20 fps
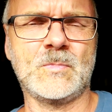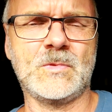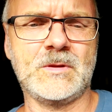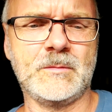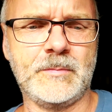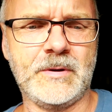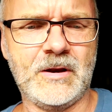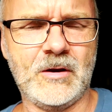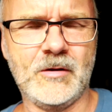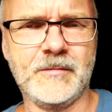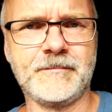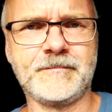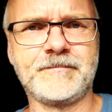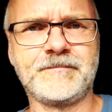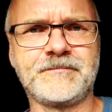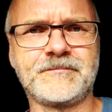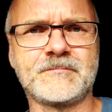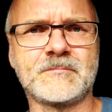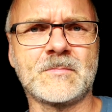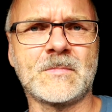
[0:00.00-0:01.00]
the better.
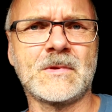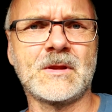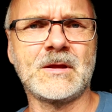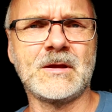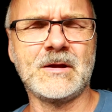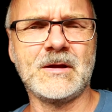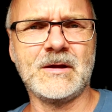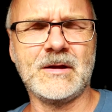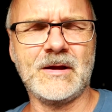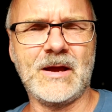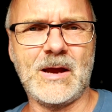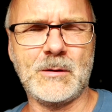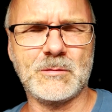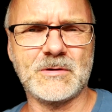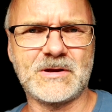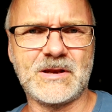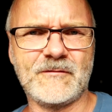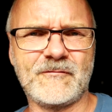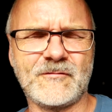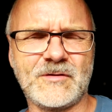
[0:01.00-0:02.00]
I
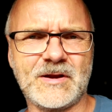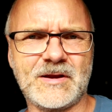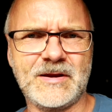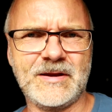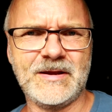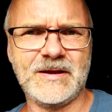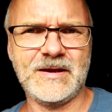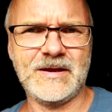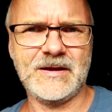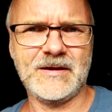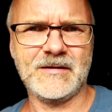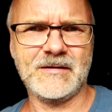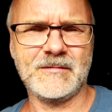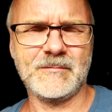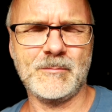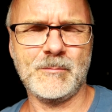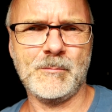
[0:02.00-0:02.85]
will definitely